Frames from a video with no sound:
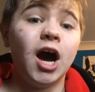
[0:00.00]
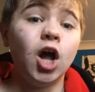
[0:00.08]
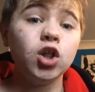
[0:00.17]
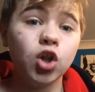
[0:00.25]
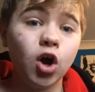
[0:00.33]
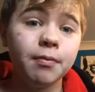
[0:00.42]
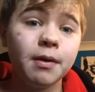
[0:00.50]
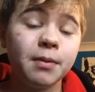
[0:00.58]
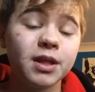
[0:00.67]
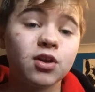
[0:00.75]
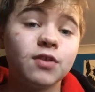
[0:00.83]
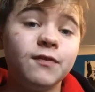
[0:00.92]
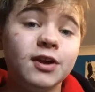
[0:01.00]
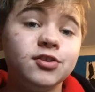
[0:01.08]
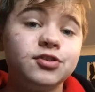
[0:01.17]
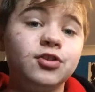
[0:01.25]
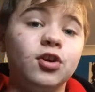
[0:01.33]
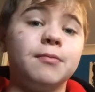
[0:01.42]
a lot of people are going to find
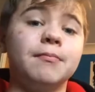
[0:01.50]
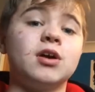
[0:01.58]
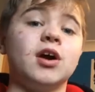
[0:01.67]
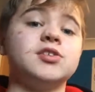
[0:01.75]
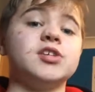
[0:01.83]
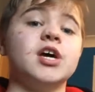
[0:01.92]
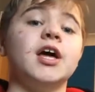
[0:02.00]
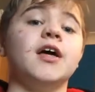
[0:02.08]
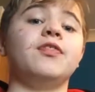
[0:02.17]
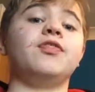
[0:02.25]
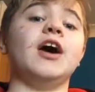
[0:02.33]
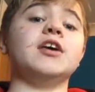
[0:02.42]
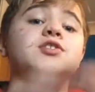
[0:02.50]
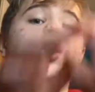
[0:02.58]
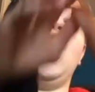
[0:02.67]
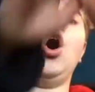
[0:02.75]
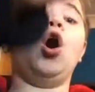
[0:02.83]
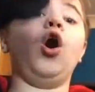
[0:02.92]
it shocking because there's a
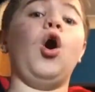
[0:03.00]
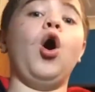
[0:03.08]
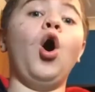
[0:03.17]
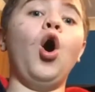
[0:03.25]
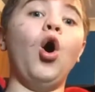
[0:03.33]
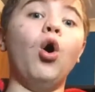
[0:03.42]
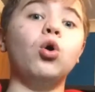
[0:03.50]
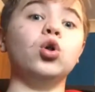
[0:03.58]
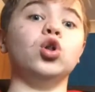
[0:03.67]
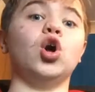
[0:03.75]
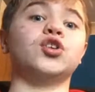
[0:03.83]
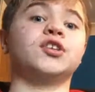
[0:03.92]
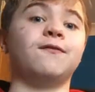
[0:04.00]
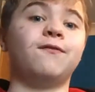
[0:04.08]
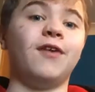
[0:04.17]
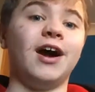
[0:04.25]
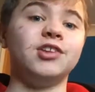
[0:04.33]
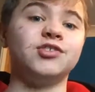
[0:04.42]
whole lot of
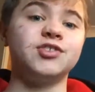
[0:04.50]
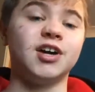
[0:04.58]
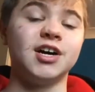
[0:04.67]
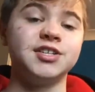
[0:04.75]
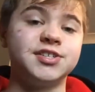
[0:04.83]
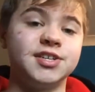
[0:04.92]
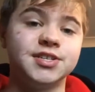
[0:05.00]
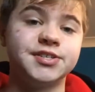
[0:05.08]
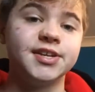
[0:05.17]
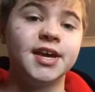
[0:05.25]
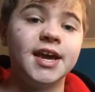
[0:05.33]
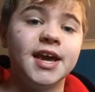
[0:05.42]
franchises